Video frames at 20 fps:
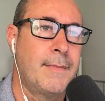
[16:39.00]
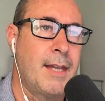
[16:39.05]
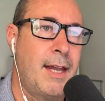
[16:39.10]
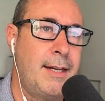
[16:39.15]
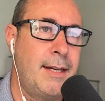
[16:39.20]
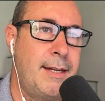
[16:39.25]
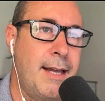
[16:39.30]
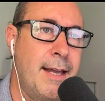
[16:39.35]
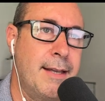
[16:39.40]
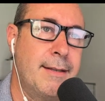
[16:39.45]

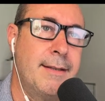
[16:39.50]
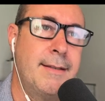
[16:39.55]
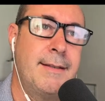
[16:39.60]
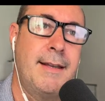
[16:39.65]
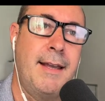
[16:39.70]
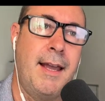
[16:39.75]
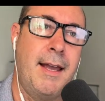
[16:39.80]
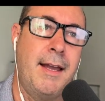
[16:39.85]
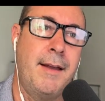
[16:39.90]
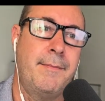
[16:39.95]
It
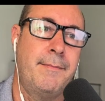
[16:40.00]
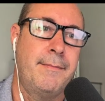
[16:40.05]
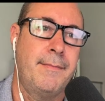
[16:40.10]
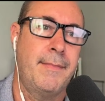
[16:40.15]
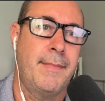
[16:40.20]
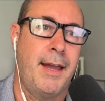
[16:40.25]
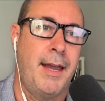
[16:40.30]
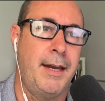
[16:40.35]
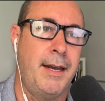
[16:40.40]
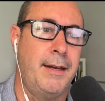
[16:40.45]
does, and
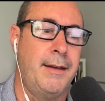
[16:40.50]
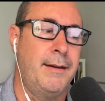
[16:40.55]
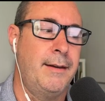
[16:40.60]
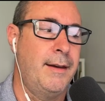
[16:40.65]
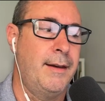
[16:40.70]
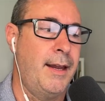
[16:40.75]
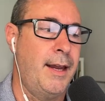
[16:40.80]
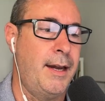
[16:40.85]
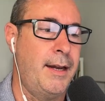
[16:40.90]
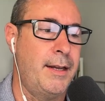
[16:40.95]

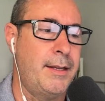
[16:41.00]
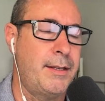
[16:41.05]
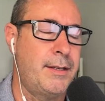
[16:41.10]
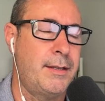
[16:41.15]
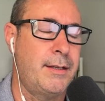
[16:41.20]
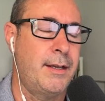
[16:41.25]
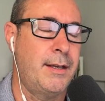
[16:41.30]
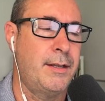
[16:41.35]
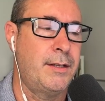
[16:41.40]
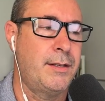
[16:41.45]

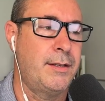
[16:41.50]
it's